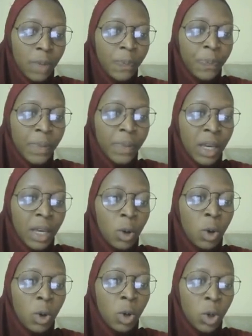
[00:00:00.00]

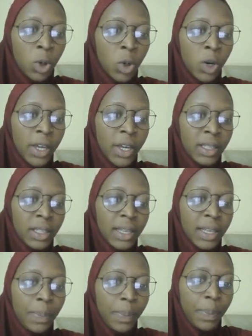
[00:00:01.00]
logo and a
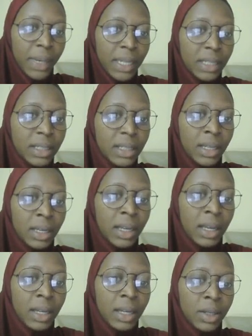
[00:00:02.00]
pit,
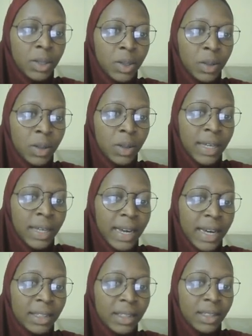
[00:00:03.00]
so
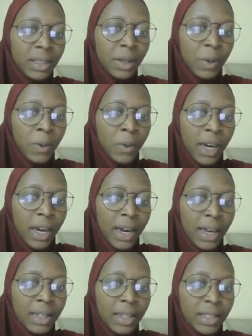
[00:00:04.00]
that we can
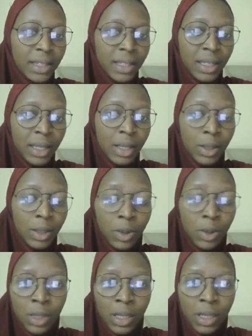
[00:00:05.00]
see
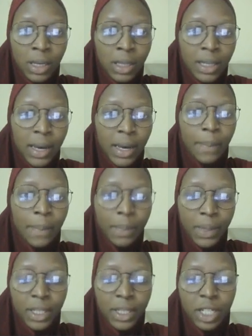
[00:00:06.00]
their
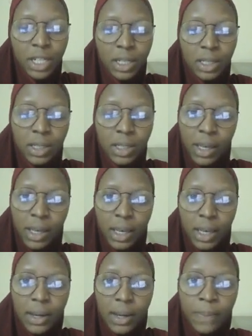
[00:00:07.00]
pictures here.
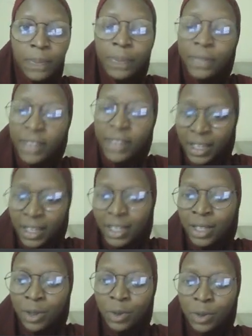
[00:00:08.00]
Thank you.